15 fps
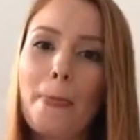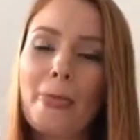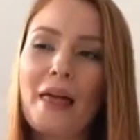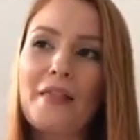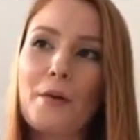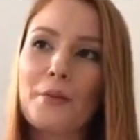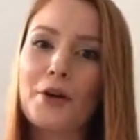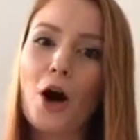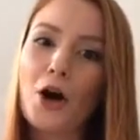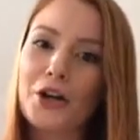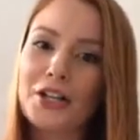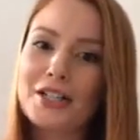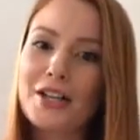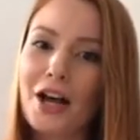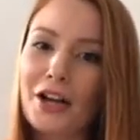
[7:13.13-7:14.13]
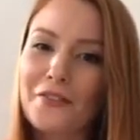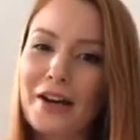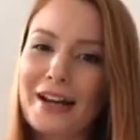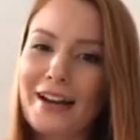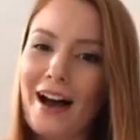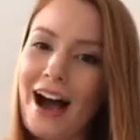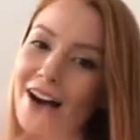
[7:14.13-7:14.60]
and that we're not going to
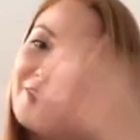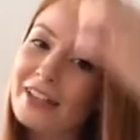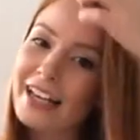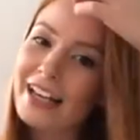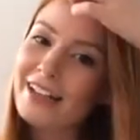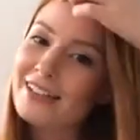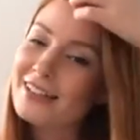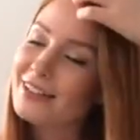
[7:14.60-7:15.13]
tolerate not having it.